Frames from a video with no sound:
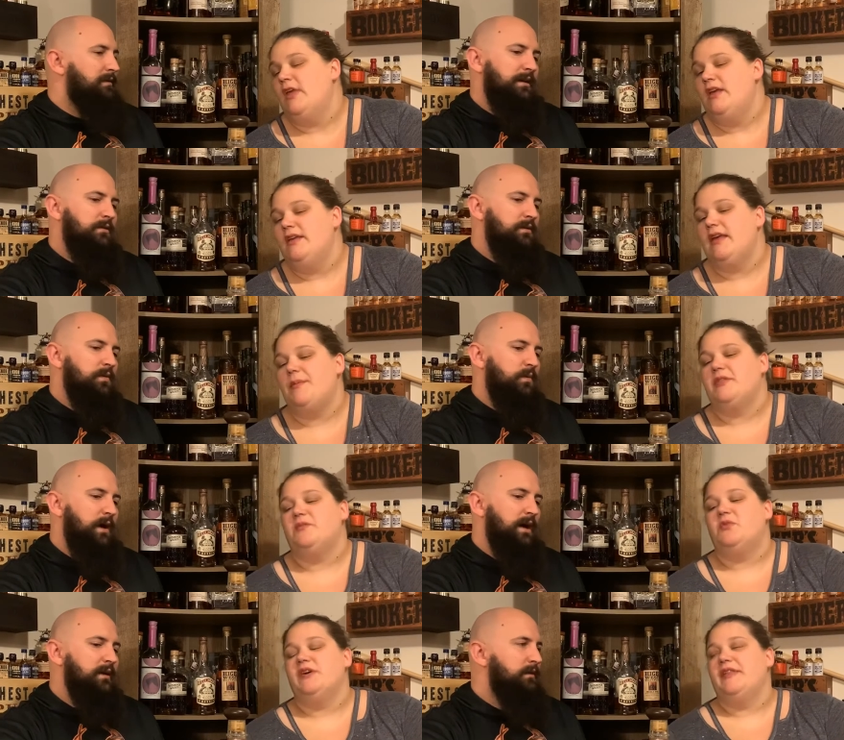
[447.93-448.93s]
Speaker 1: I don't yeah, know but the why
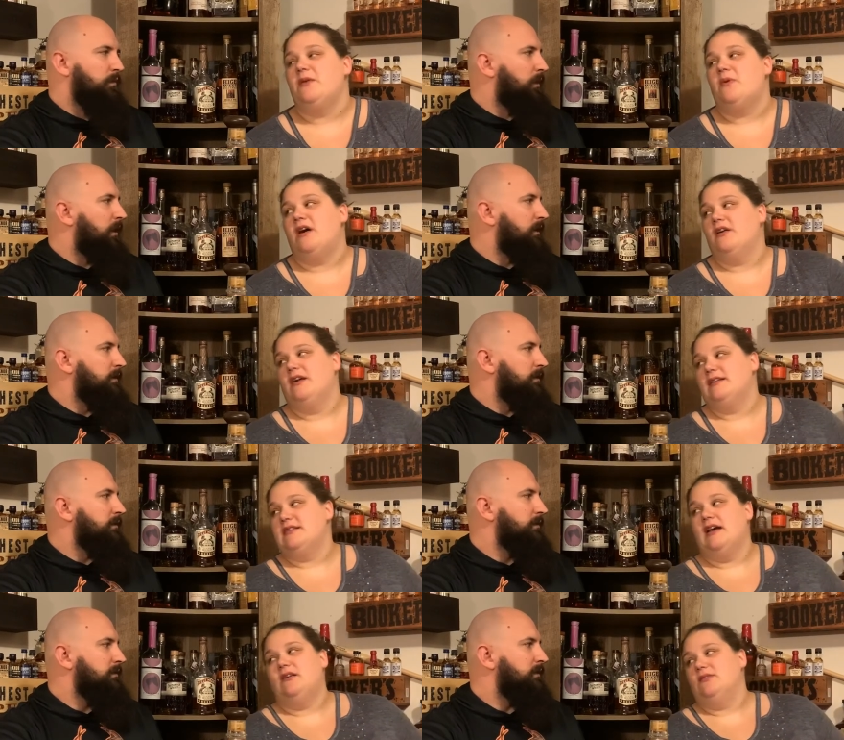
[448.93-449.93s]
more they the water, water it
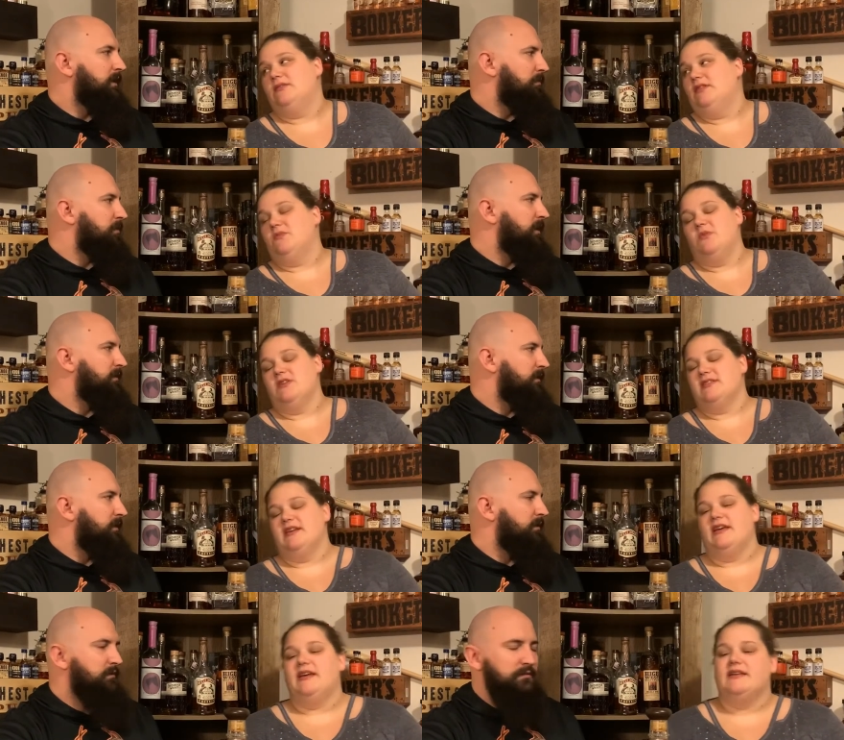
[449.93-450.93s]
down, it the worse it,
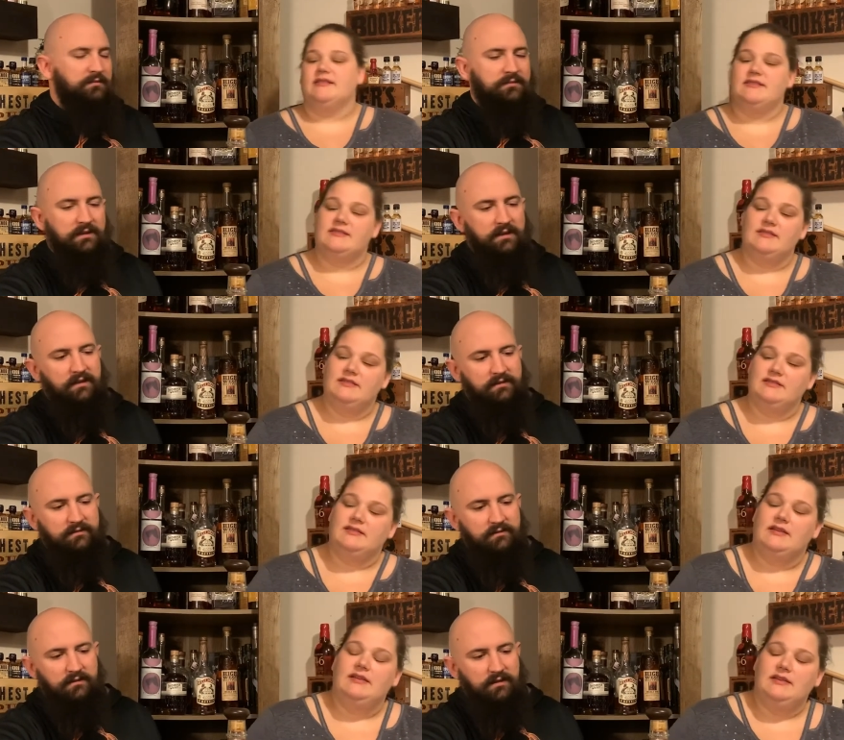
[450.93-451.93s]
it gets. Yeah.
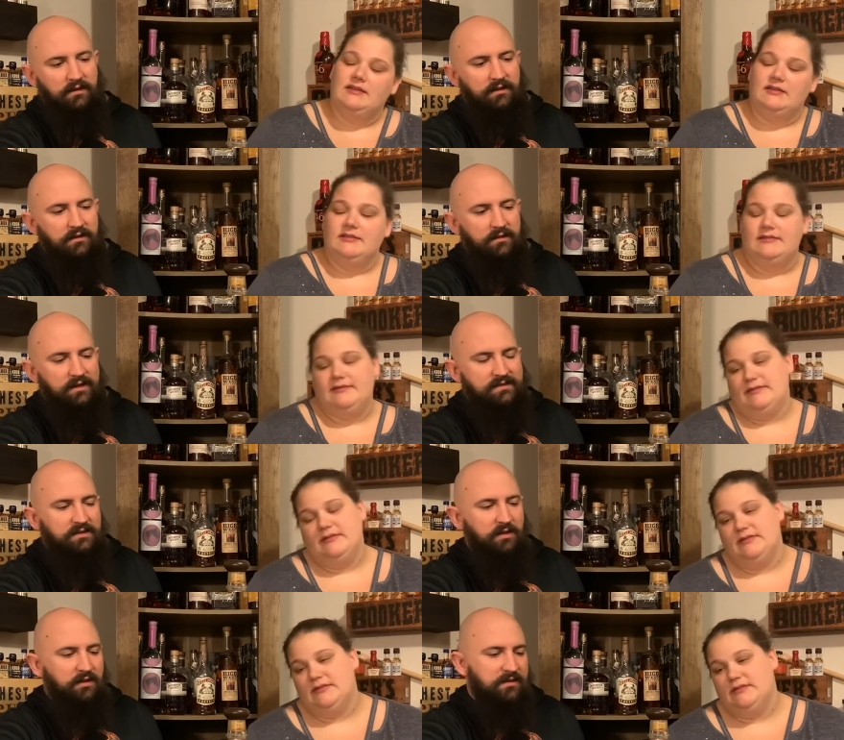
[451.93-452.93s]
It's
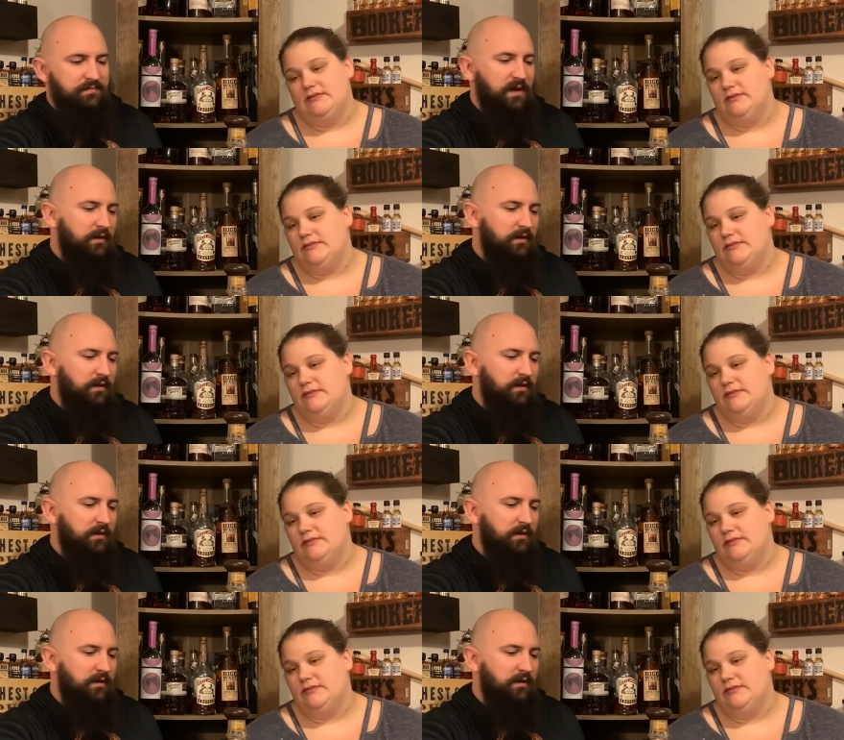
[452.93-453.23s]
good. It's better